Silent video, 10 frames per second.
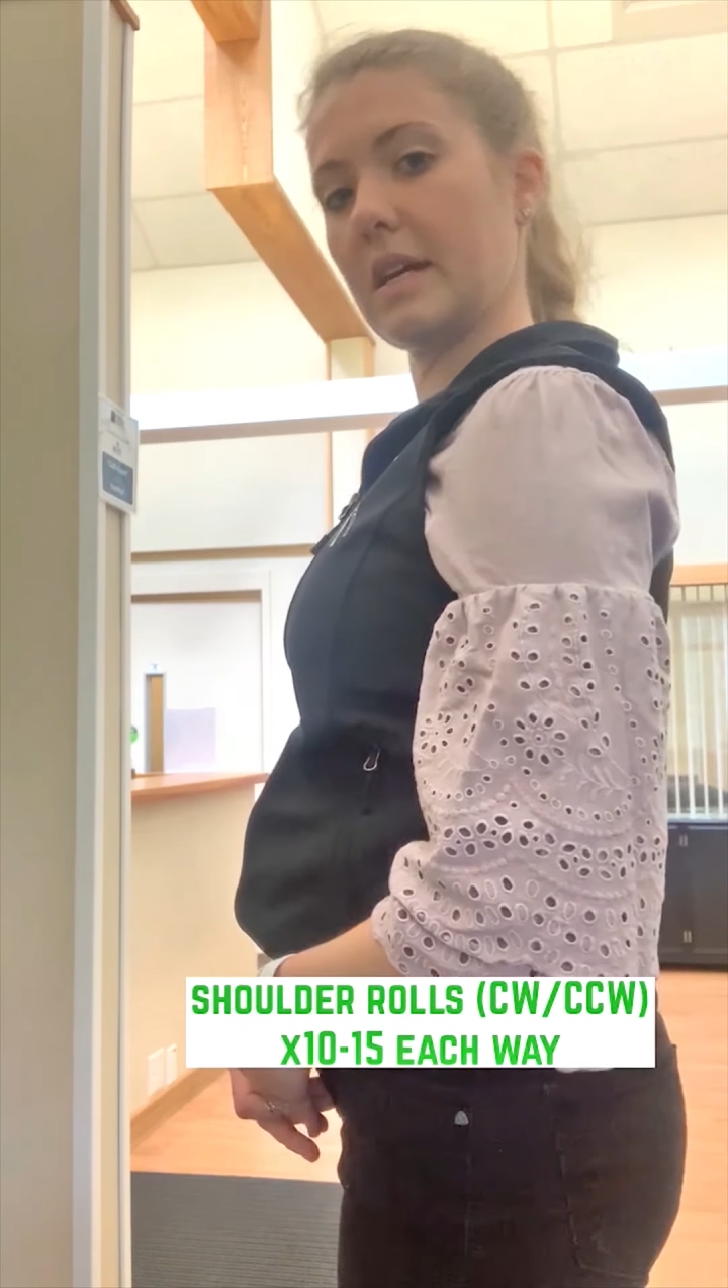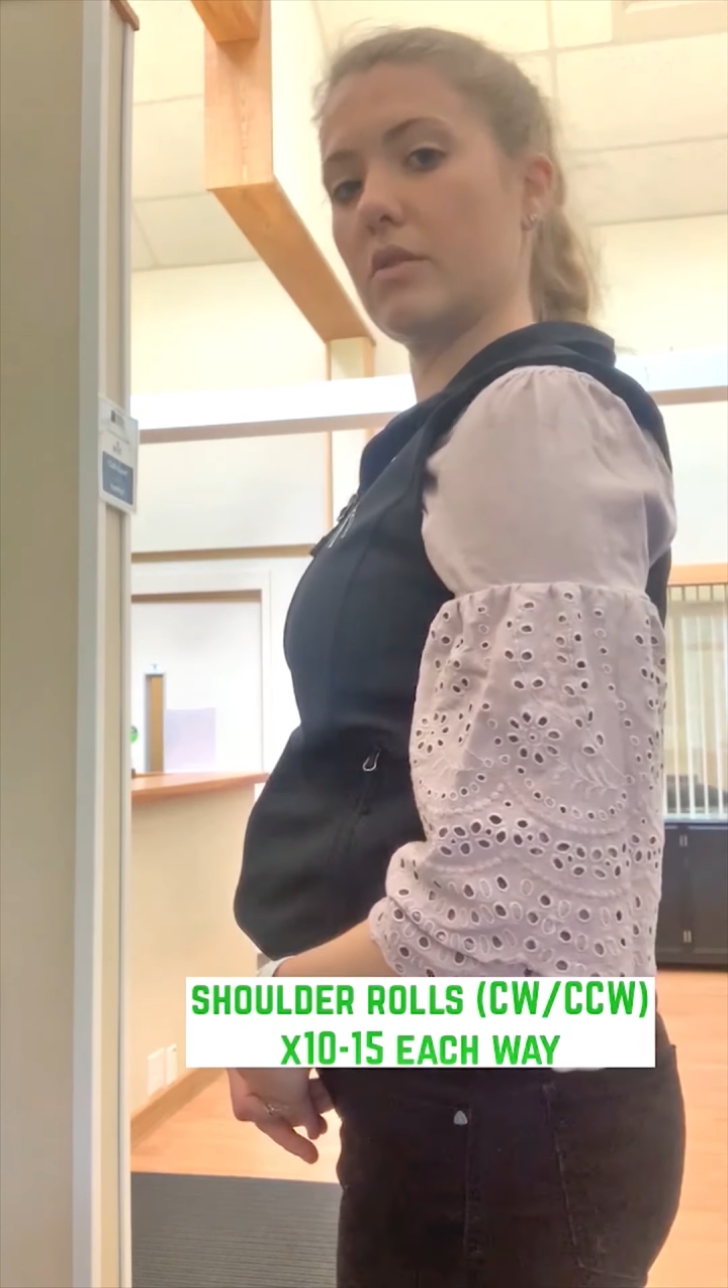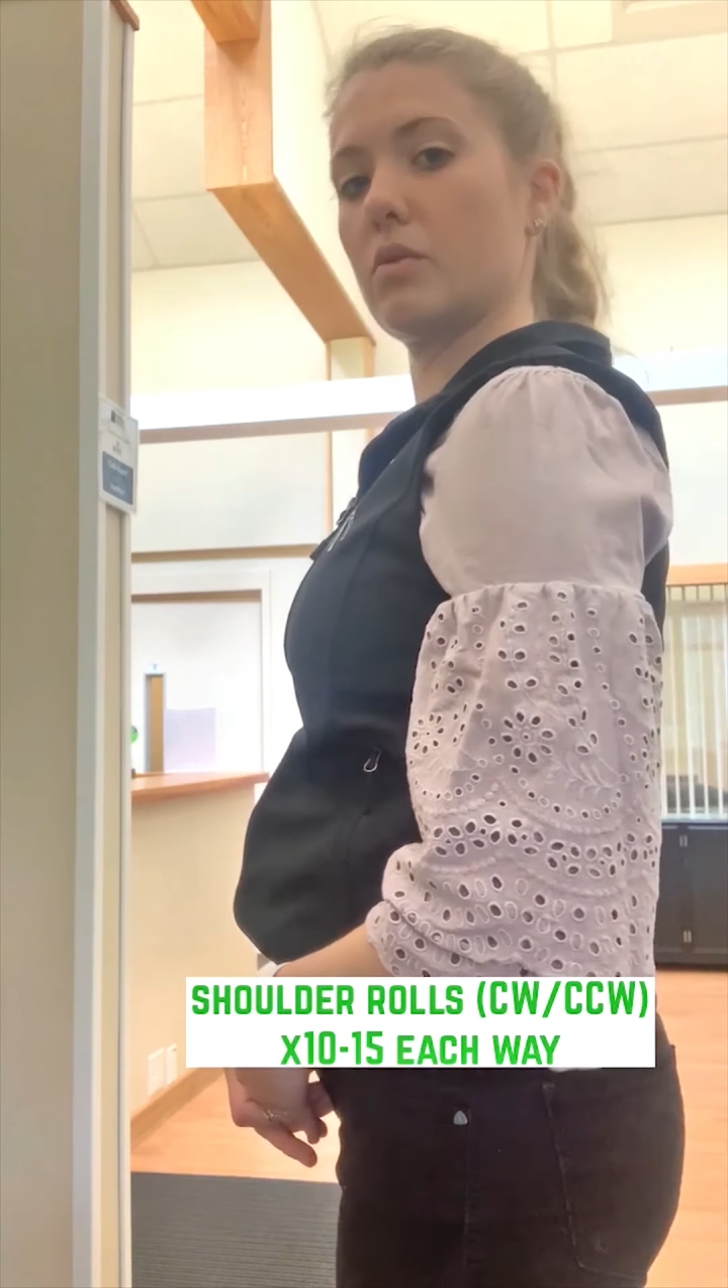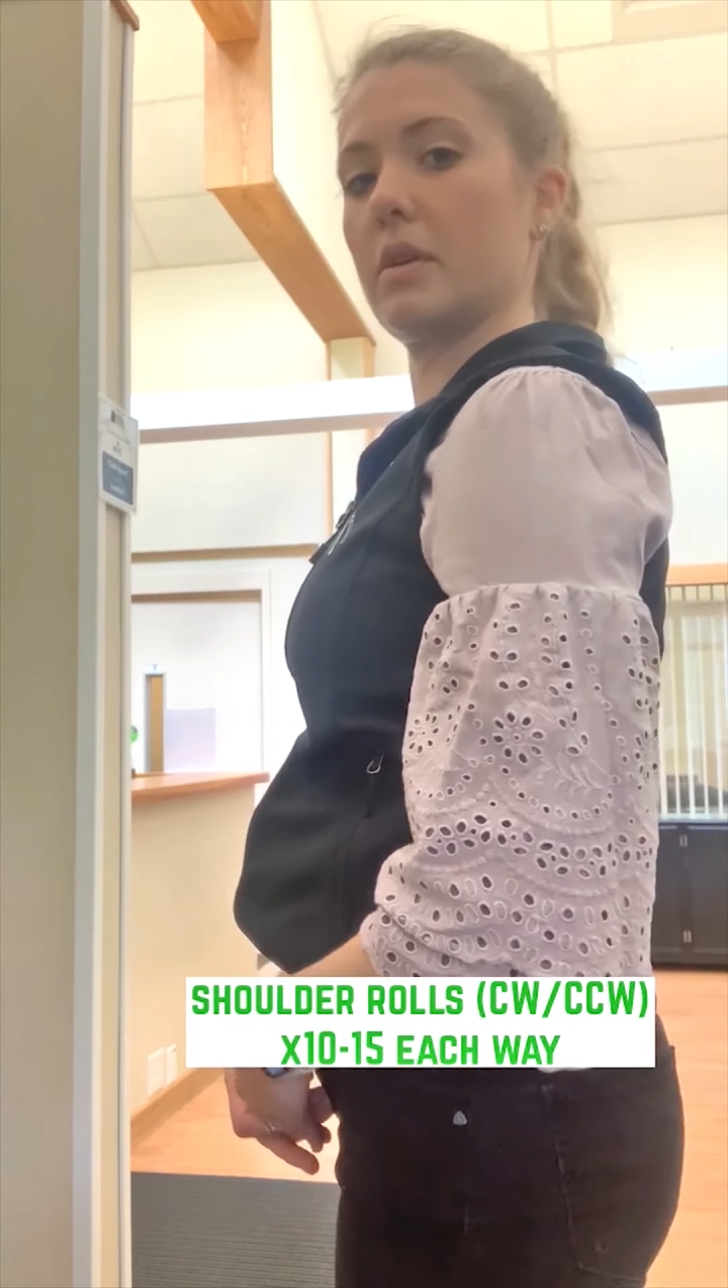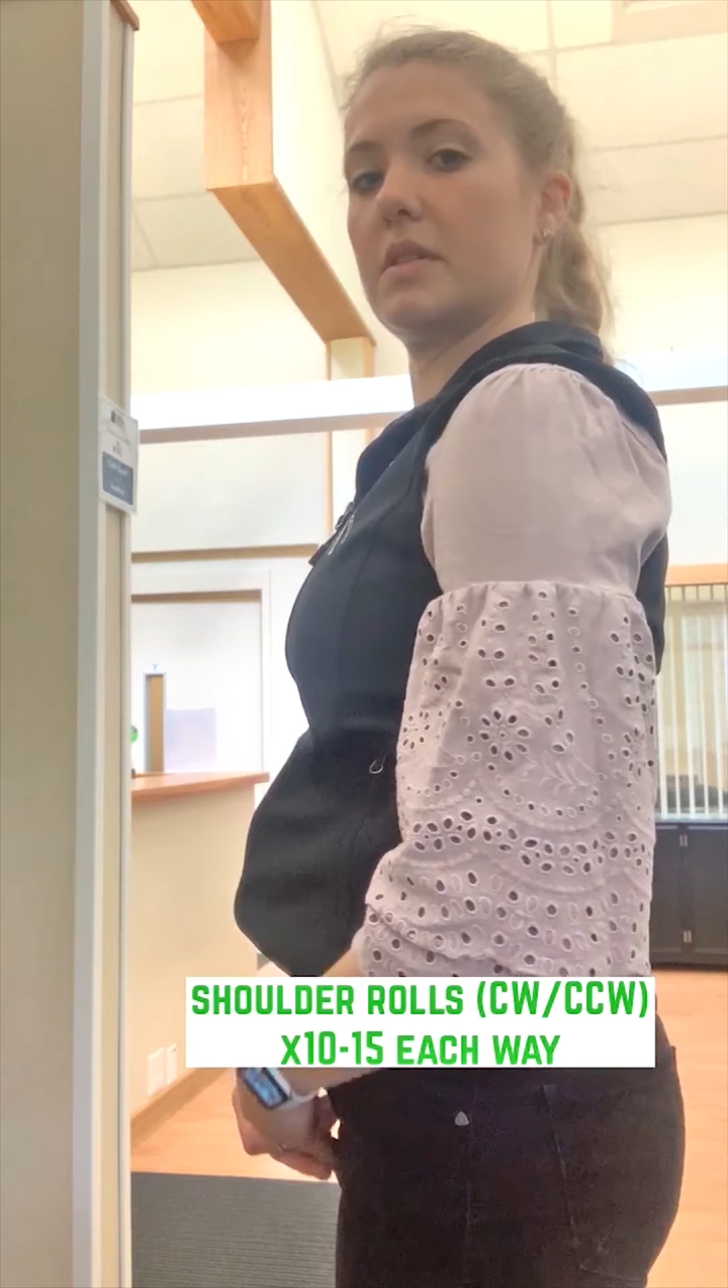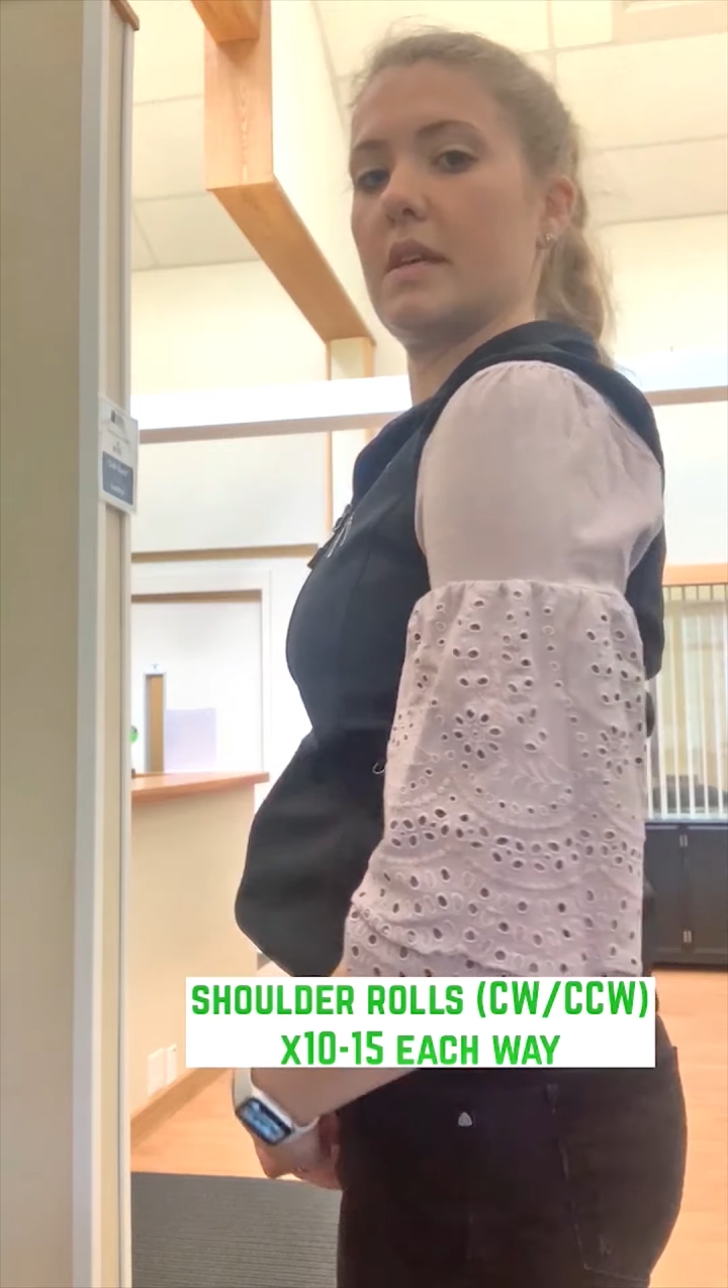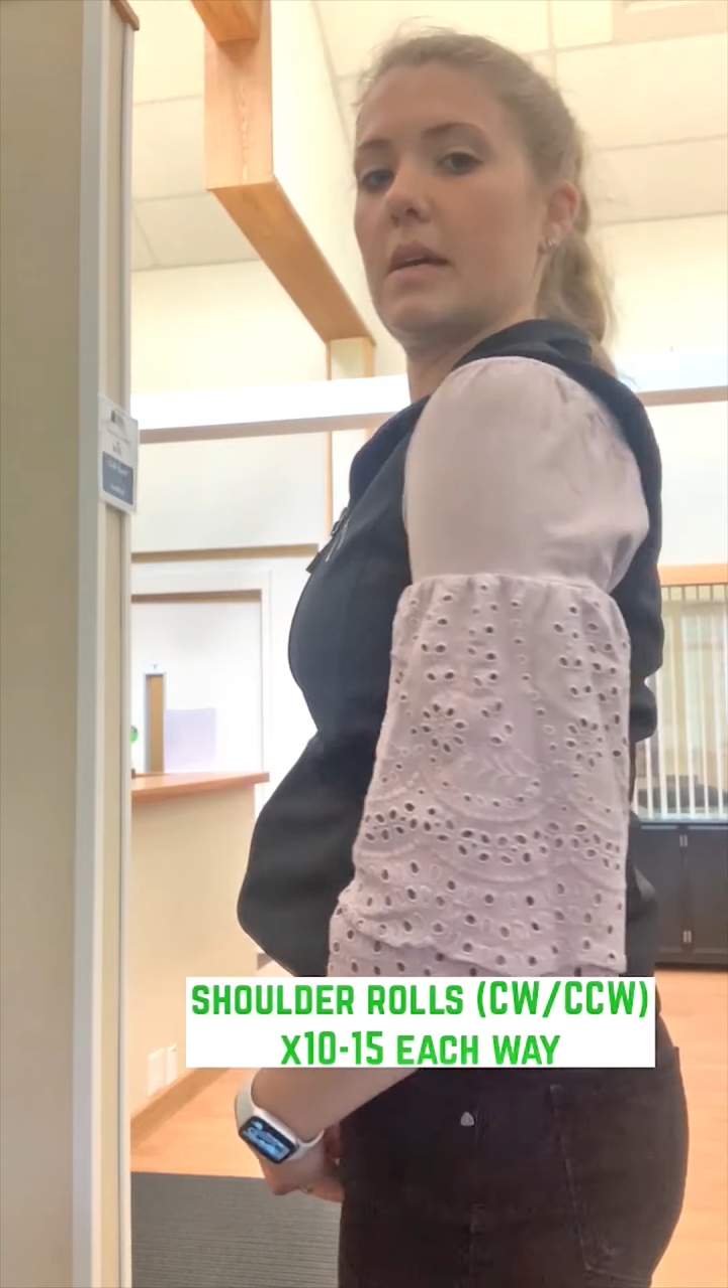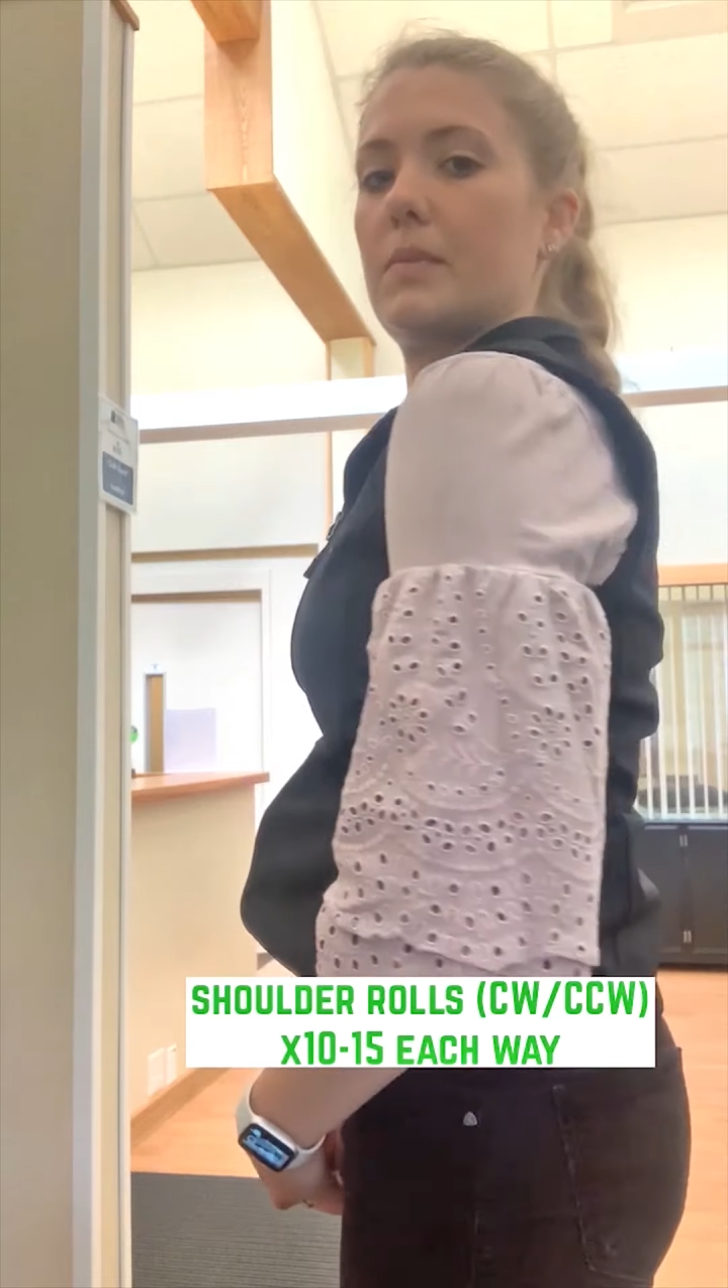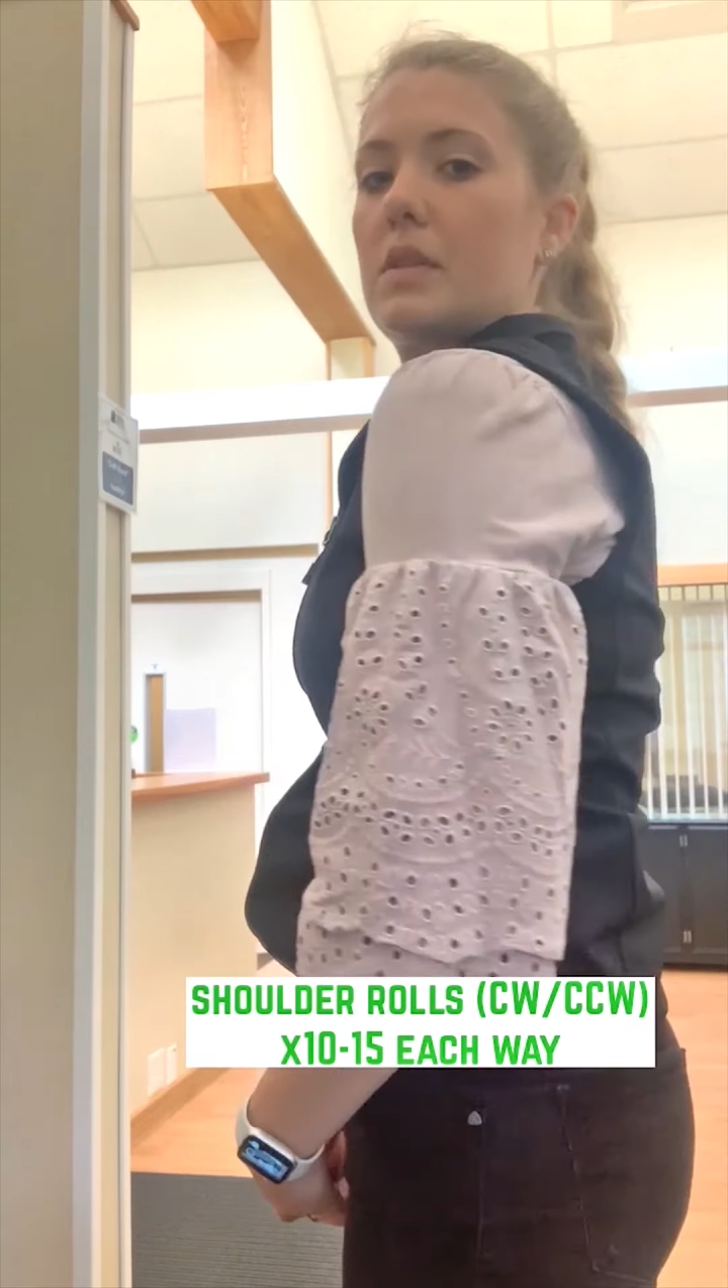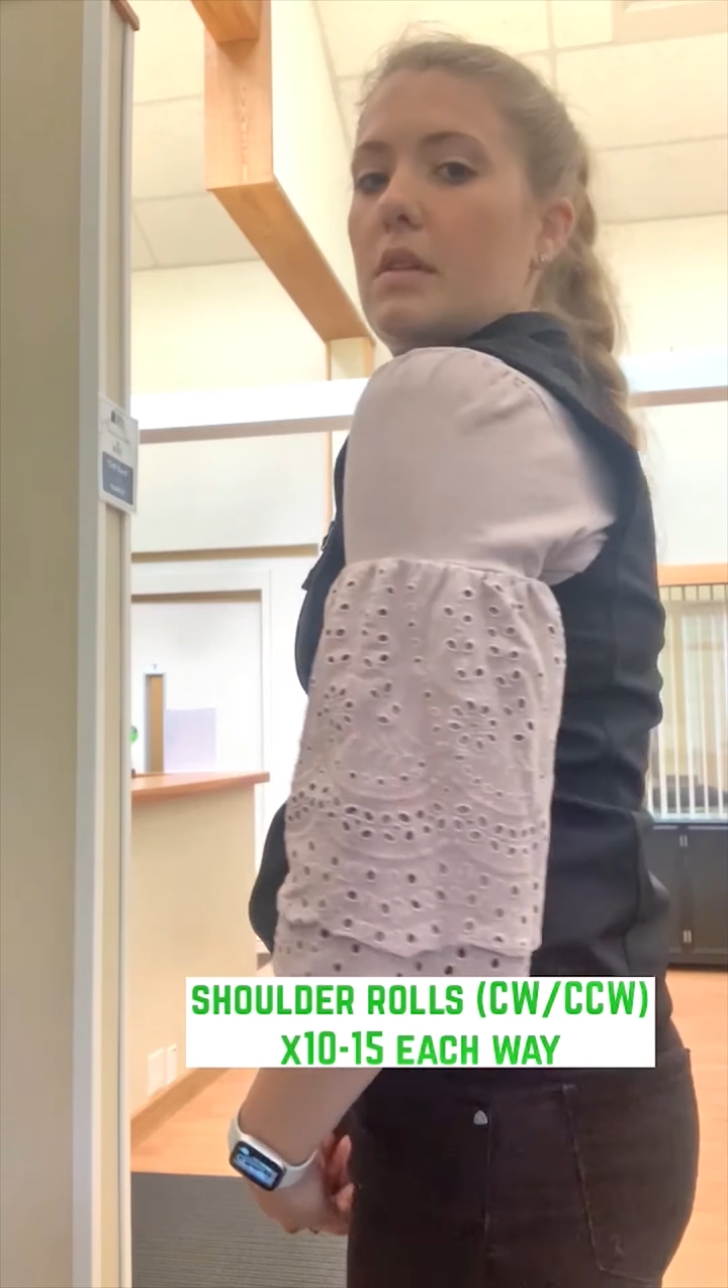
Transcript: down towards the hips,